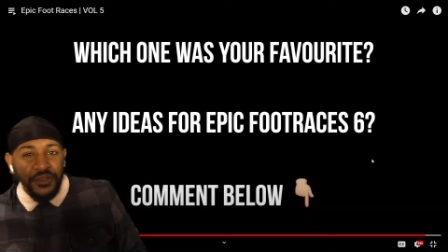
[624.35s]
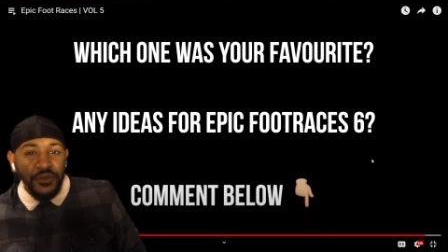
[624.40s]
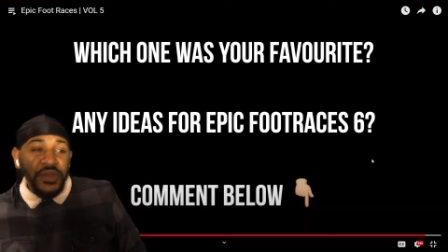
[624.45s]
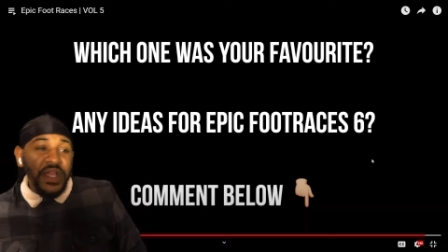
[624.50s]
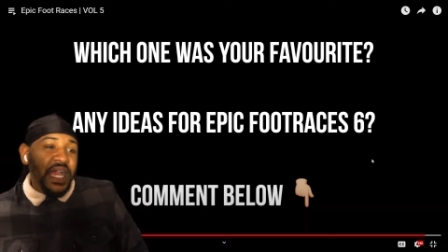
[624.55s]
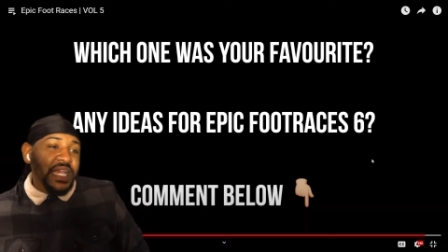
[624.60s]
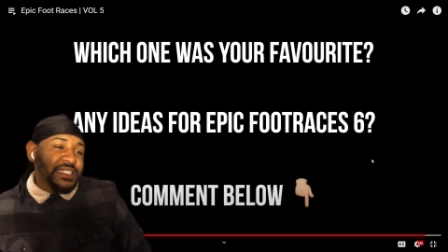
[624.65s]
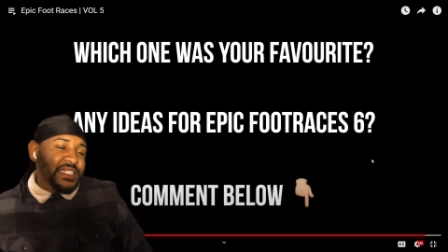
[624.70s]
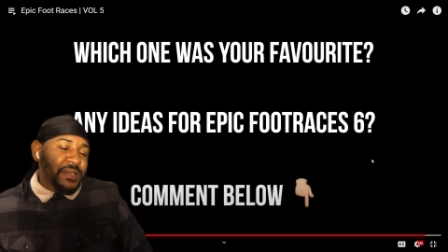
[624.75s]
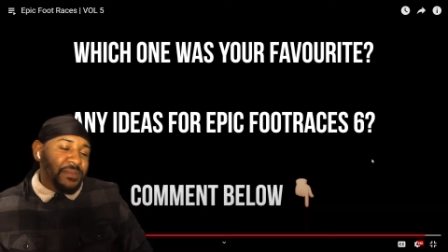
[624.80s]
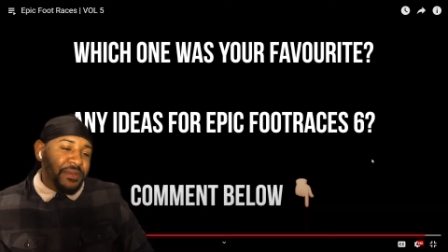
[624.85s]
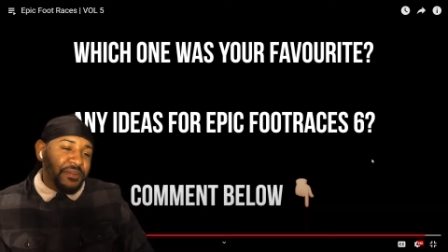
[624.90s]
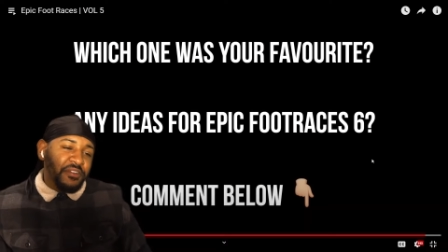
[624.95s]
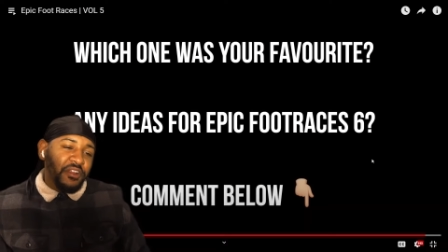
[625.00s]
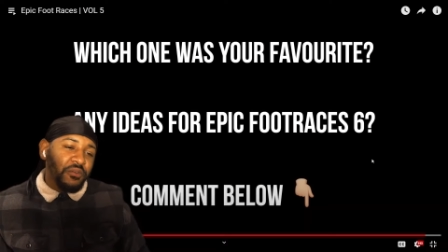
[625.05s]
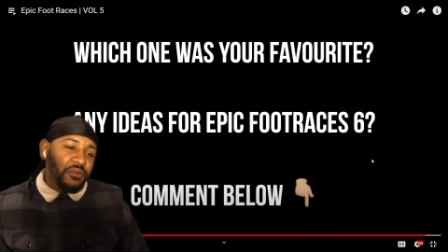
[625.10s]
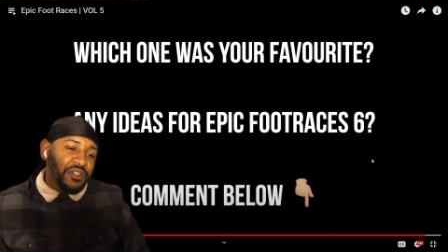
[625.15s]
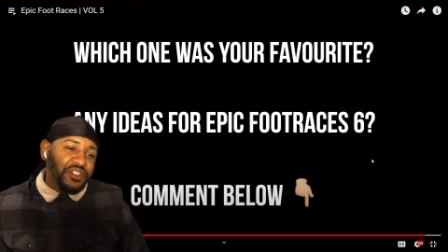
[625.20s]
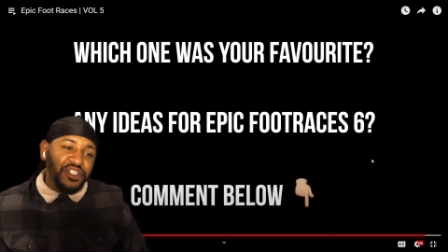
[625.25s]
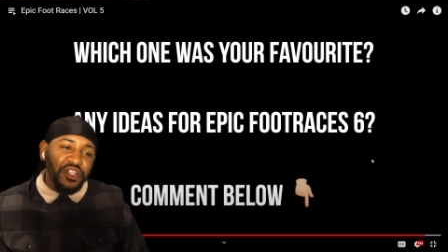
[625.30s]
You guys, let me
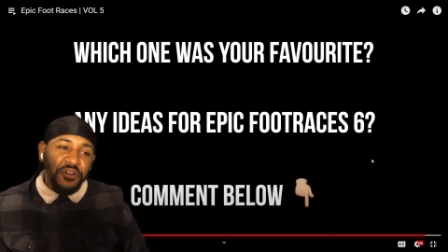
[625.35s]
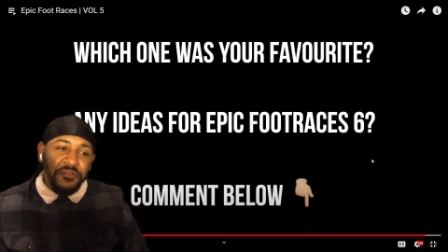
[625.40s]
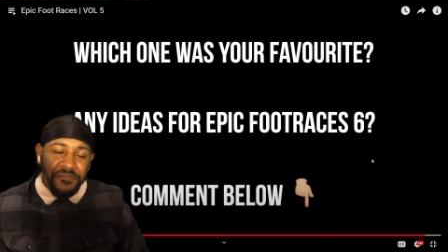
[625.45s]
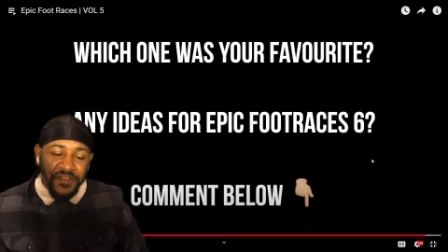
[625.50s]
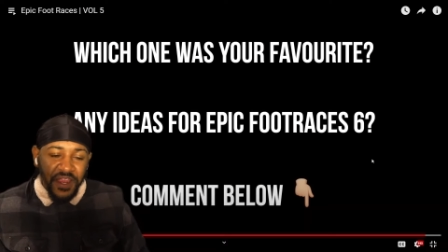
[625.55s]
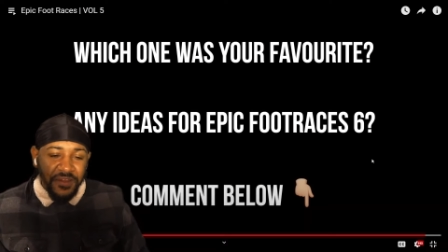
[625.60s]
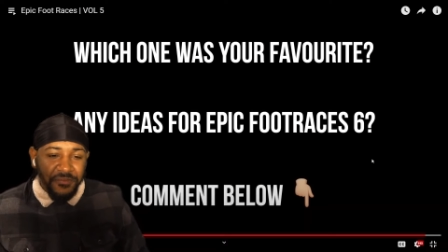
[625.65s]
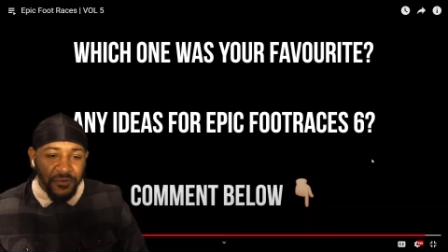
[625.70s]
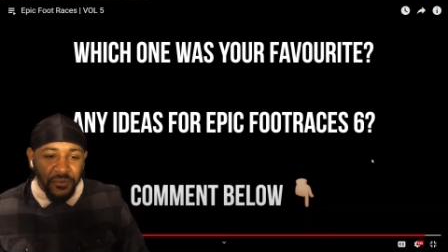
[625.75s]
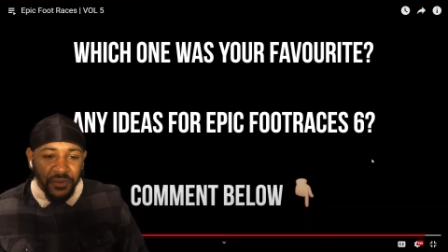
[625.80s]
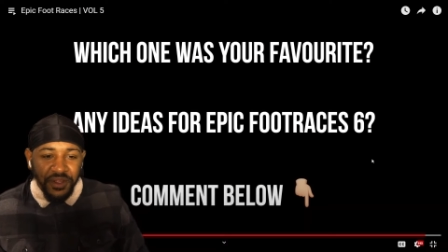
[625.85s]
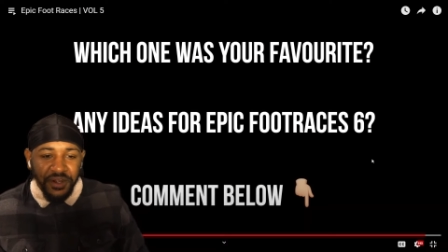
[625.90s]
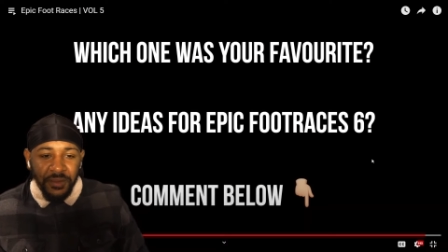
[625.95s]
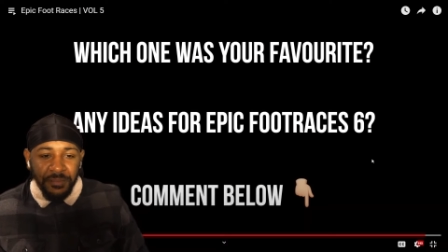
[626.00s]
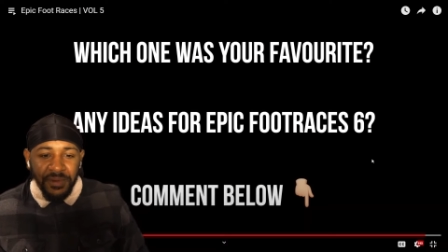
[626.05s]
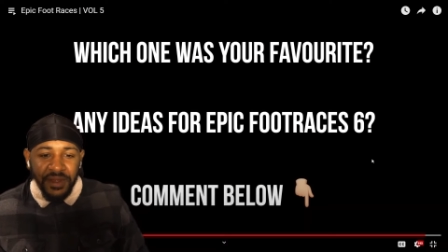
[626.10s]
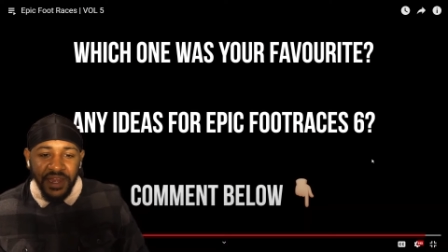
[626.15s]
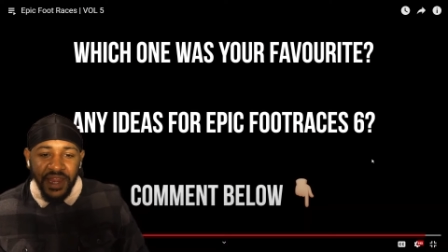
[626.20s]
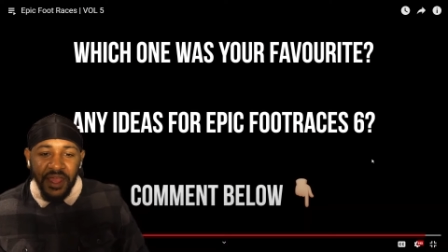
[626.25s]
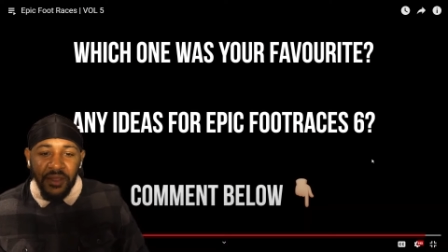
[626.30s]
know what's your favorite one
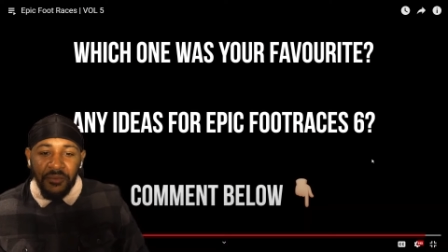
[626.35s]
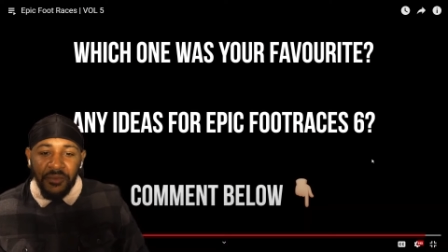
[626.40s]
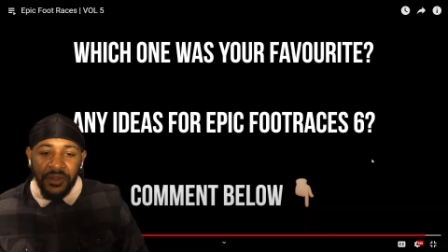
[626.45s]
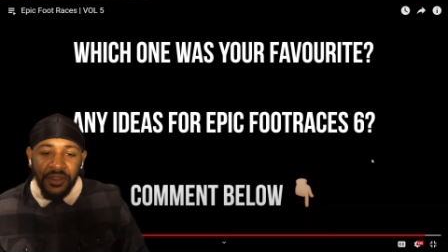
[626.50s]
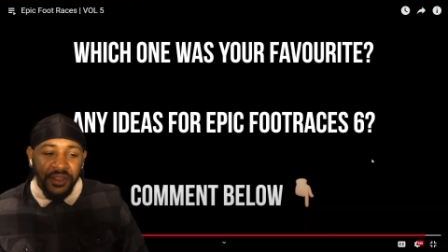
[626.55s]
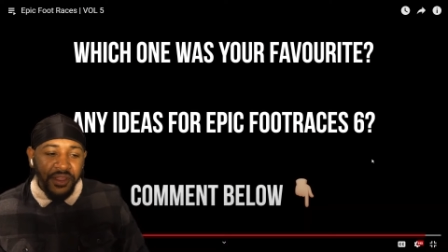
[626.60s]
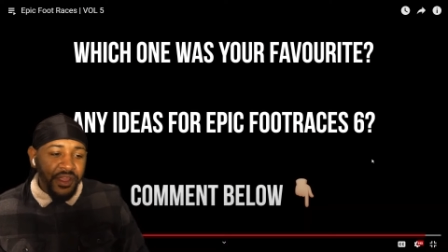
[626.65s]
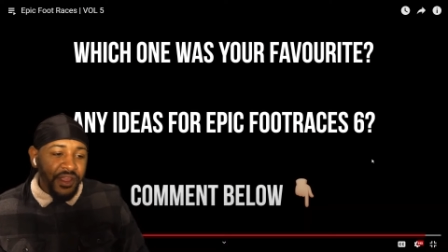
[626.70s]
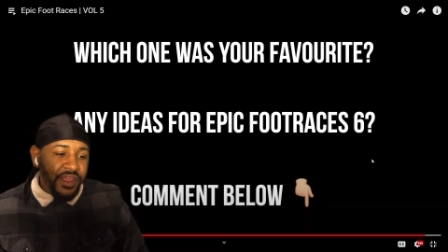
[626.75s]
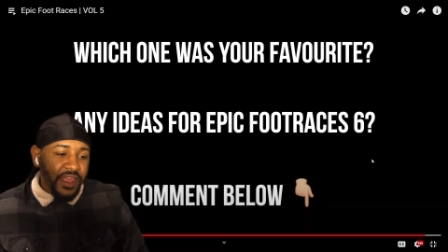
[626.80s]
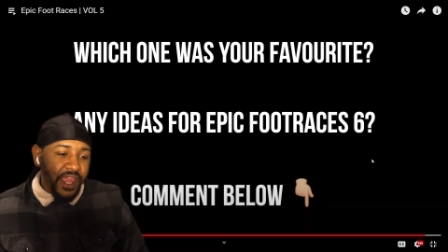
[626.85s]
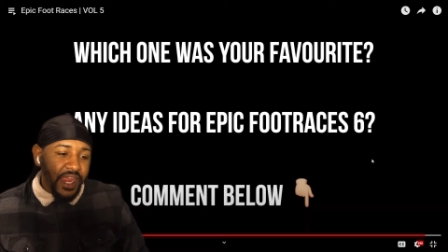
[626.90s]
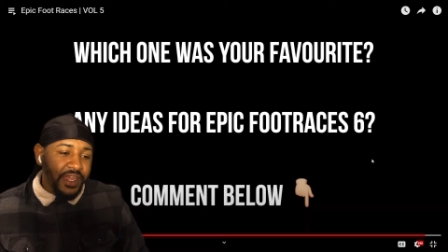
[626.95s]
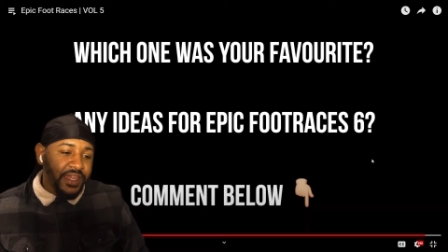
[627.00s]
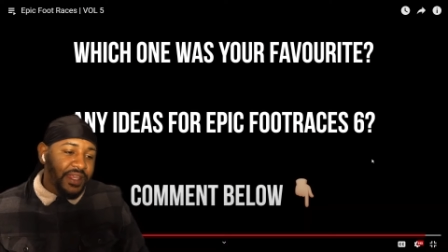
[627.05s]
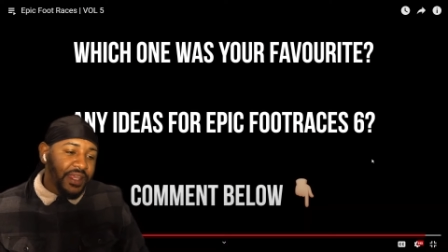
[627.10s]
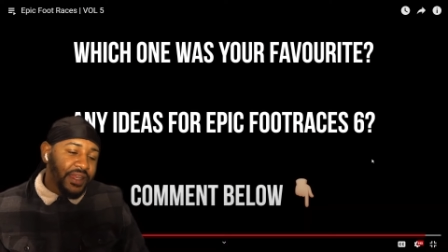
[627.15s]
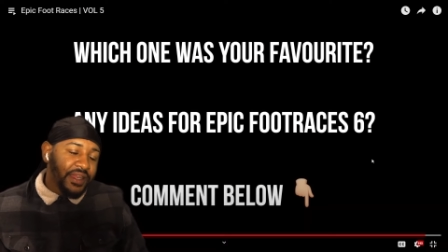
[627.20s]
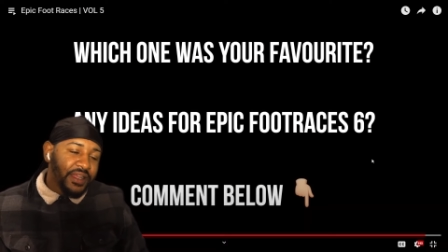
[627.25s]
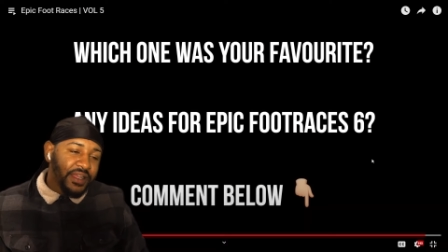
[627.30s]
up in that one,
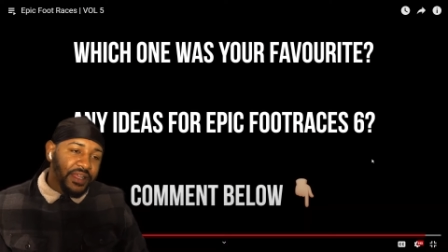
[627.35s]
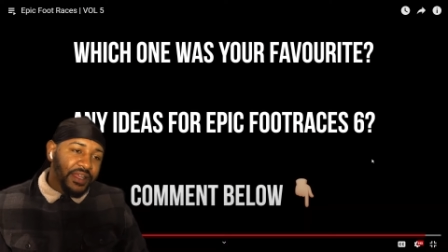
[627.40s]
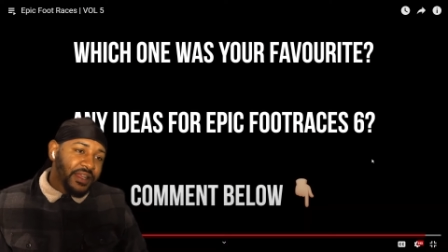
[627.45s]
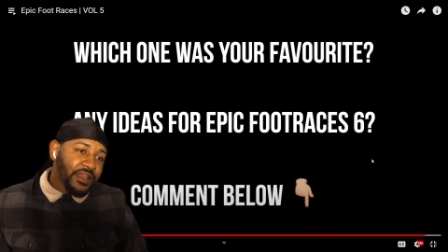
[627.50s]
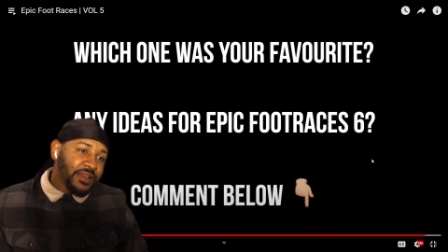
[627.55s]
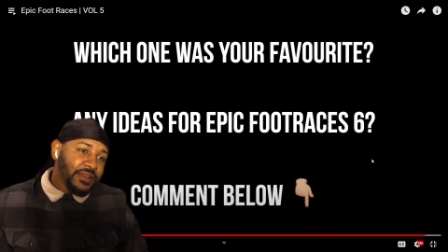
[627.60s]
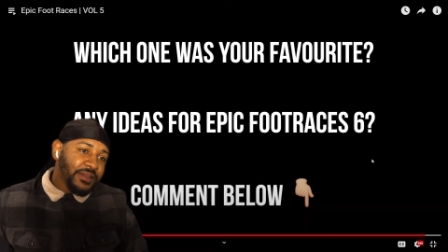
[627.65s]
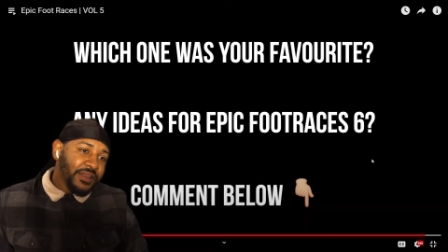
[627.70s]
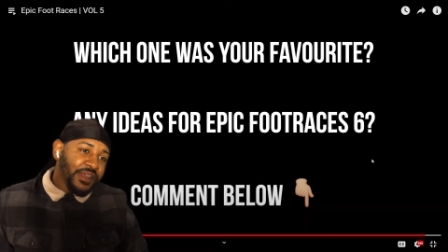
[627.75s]
and then uh,